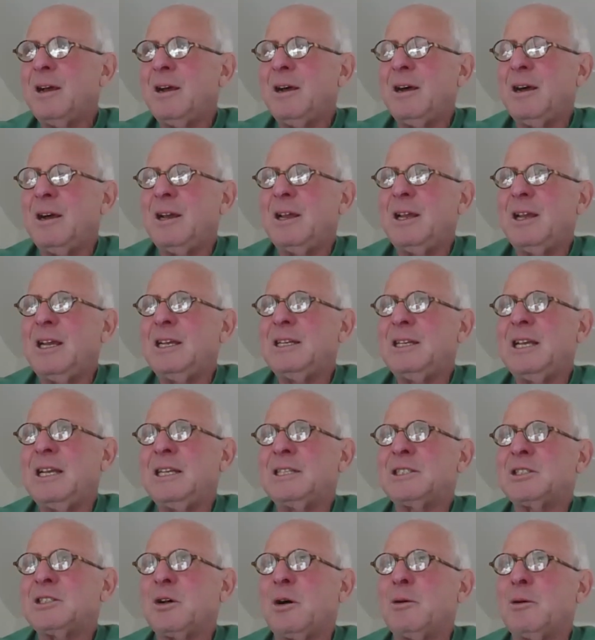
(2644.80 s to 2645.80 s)

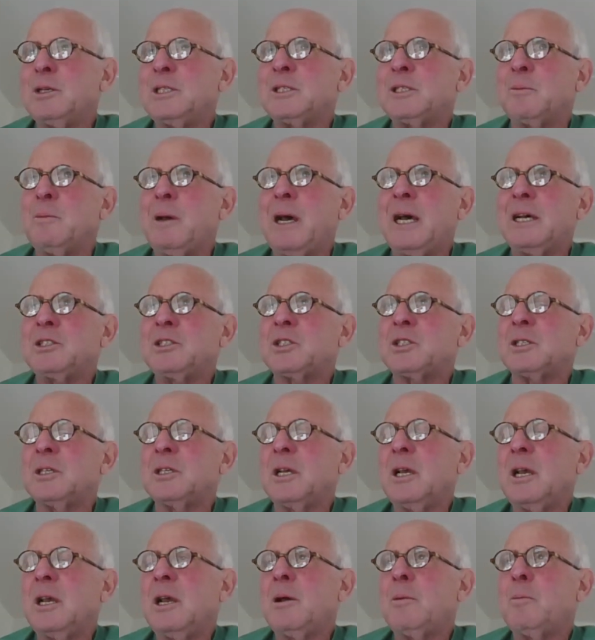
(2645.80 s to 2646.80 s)
It's always a
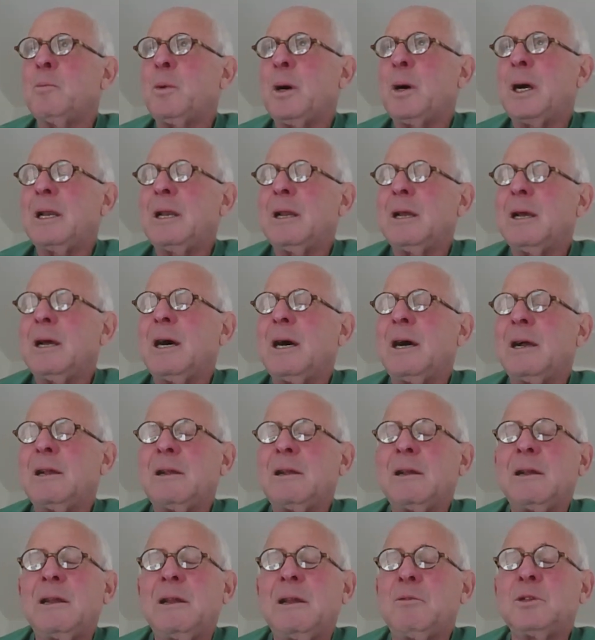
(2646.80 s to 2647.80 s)
mess, but
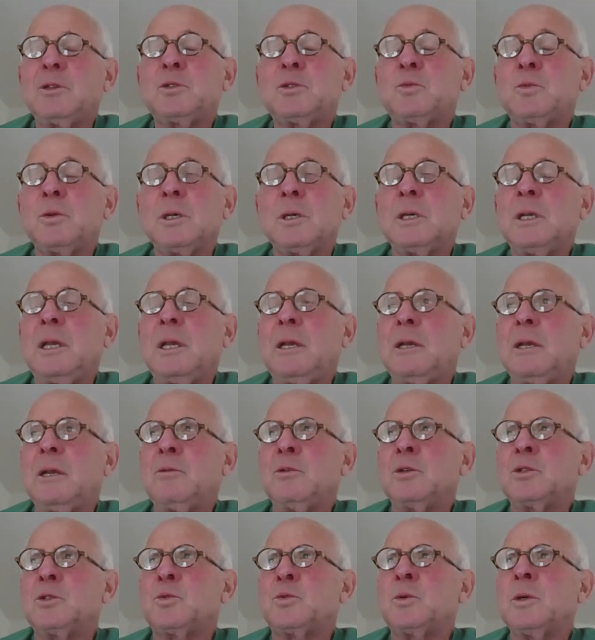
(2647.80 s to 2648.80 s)
it was
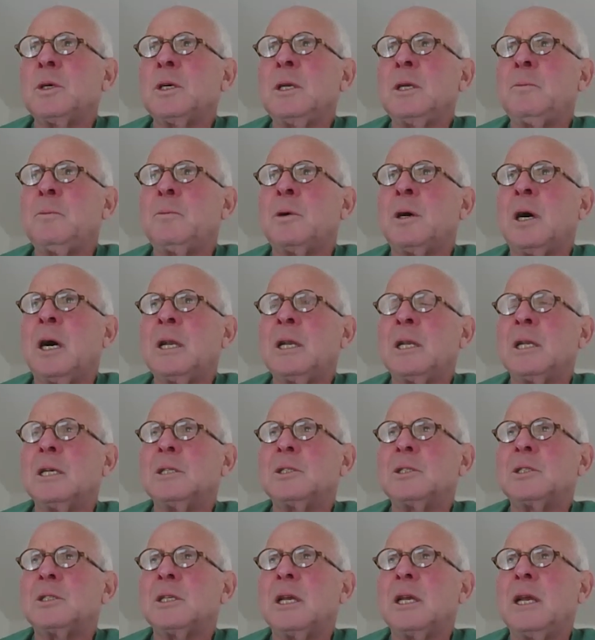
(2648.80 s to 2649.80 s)
really
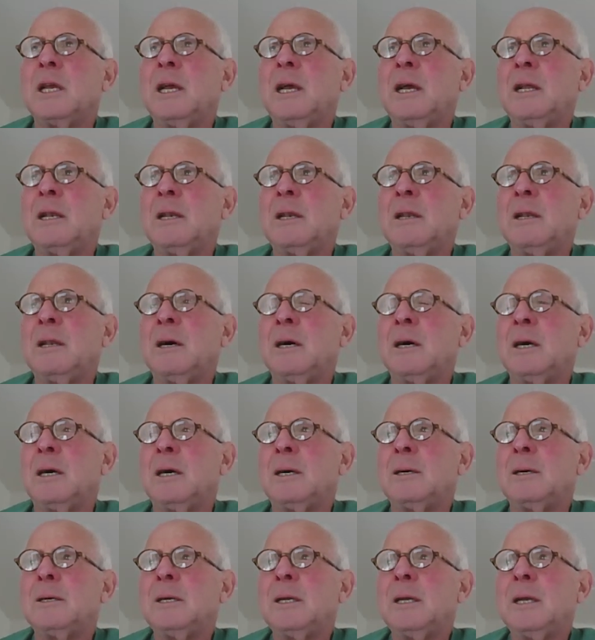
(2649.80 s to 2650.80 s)
bloodless. And
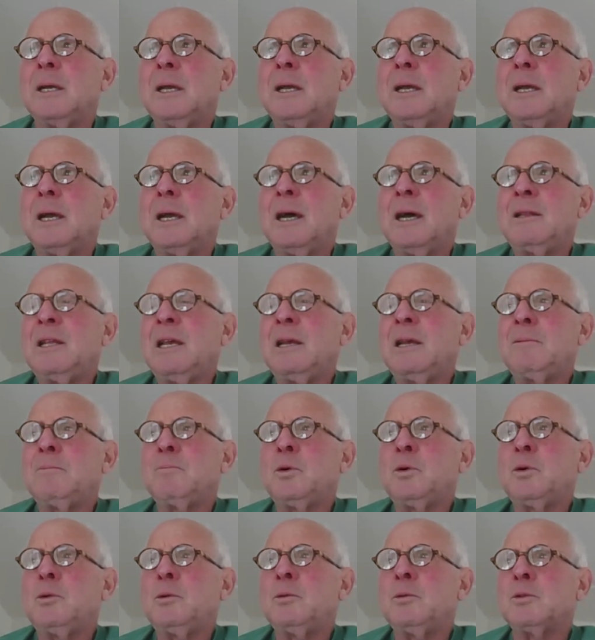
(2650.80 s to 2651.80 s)

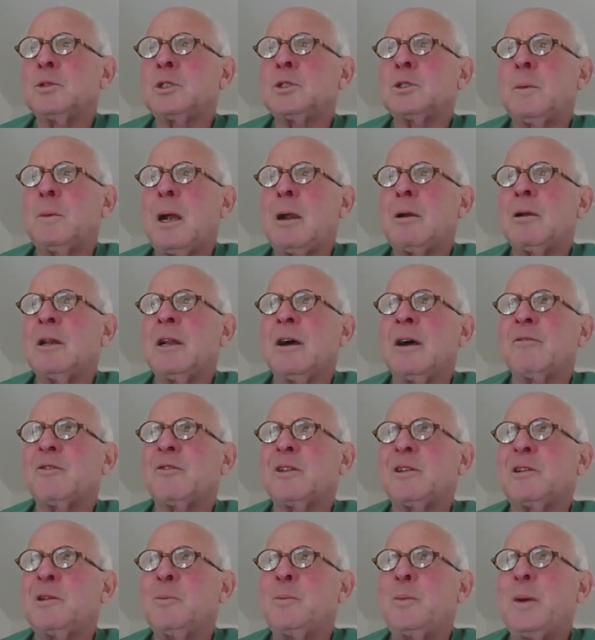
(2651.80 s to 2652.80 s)
then Putin was smart enough
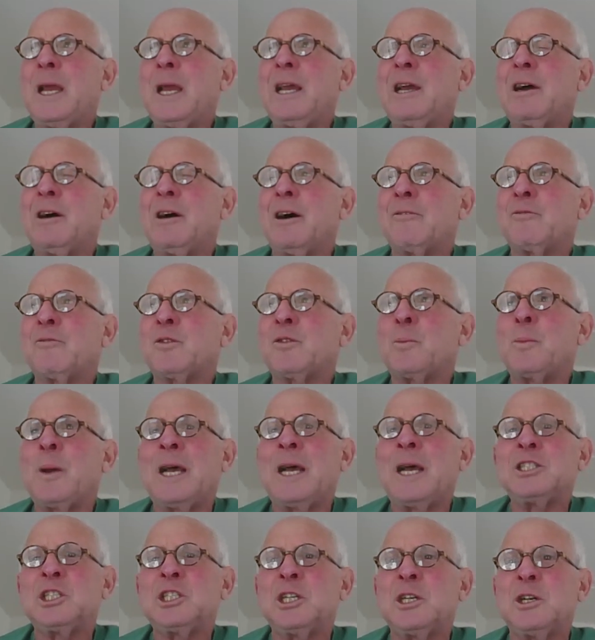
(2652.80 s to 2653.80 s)
to pay off the
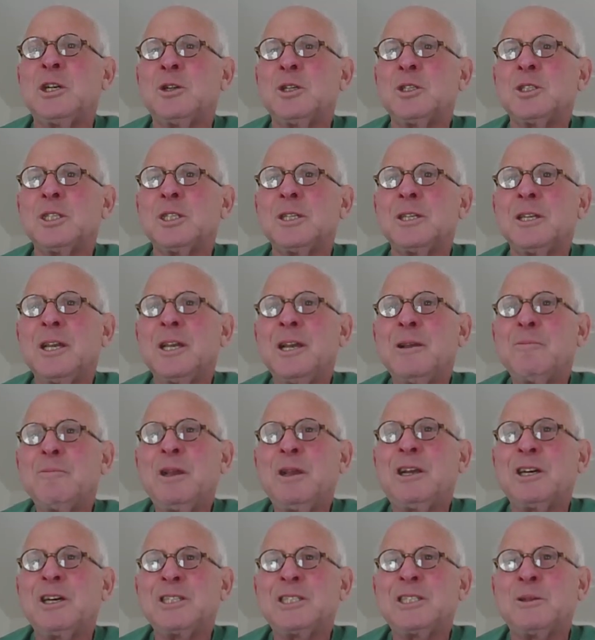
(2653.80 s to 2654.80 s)
pensioners,
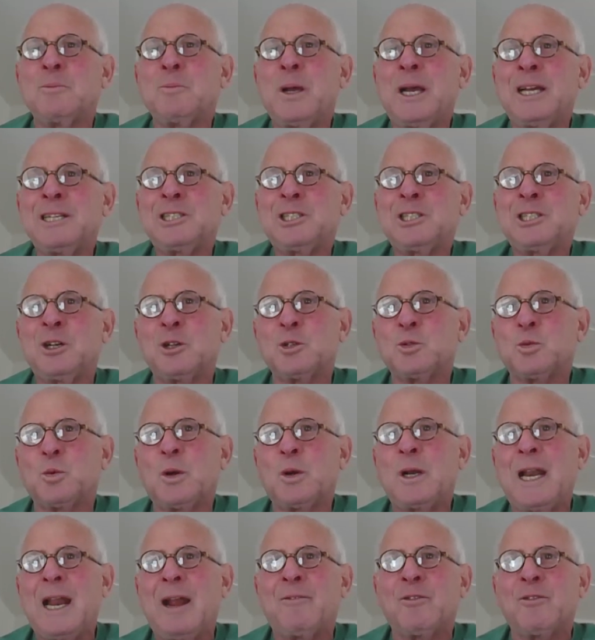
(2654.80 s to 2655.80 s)
because the pensioners
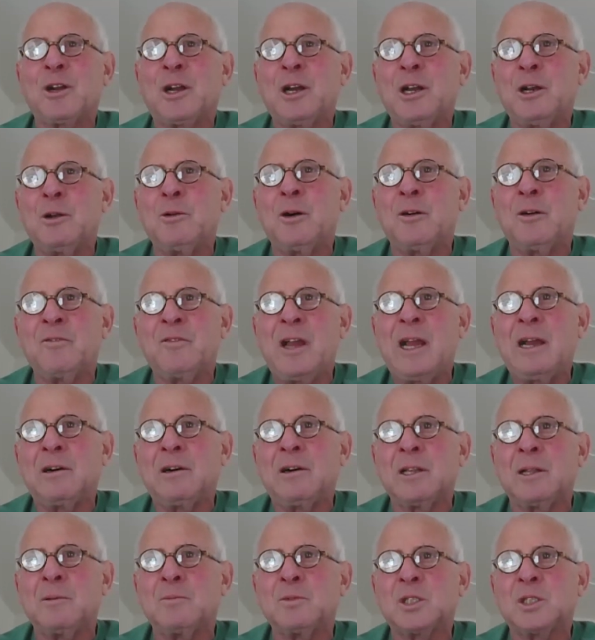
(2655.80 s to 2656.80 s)
were never going to
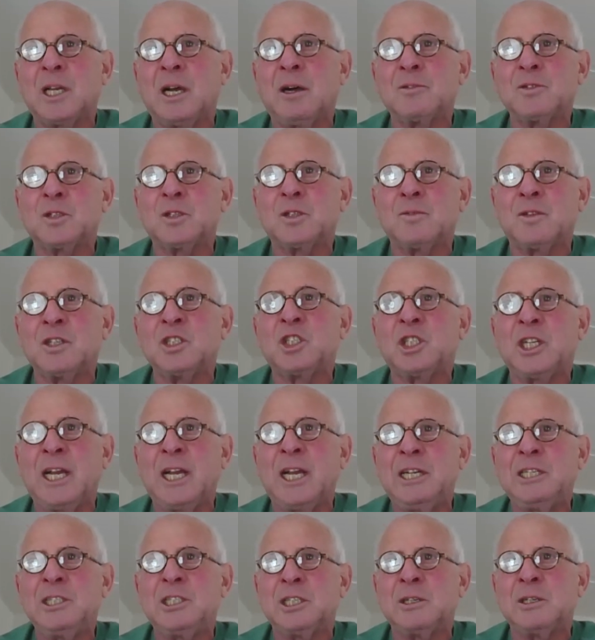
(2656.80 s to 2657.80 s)
avail themselves of the
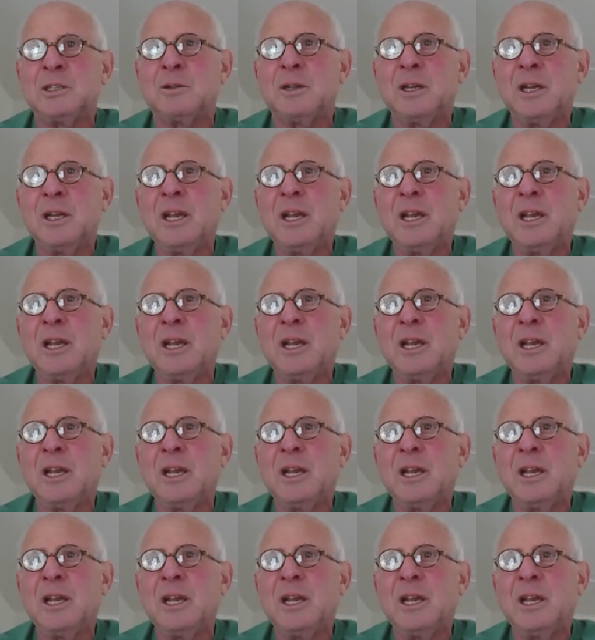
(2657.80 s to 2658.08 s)
change